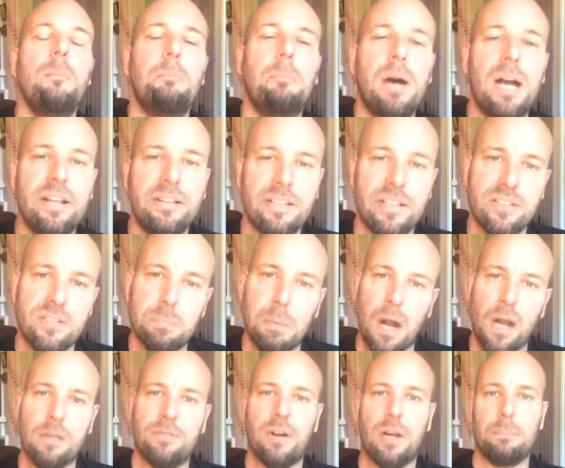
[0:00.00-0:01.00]
But it's
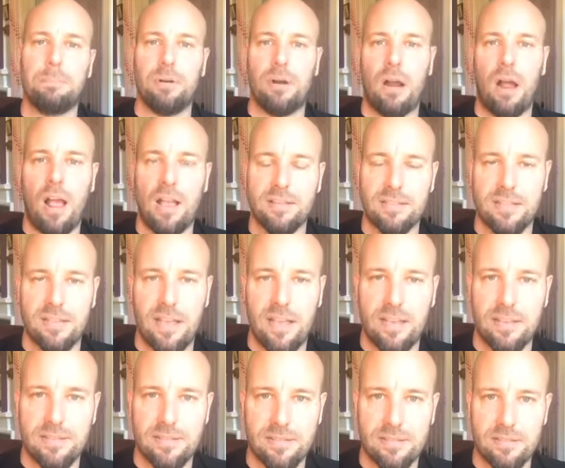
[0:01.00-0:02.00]
part of our
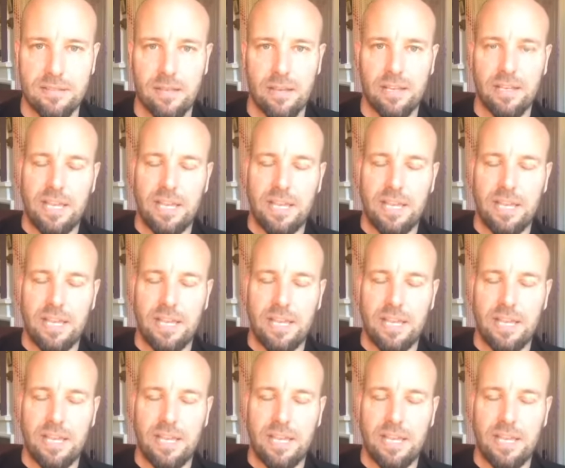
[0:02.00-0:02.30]
process.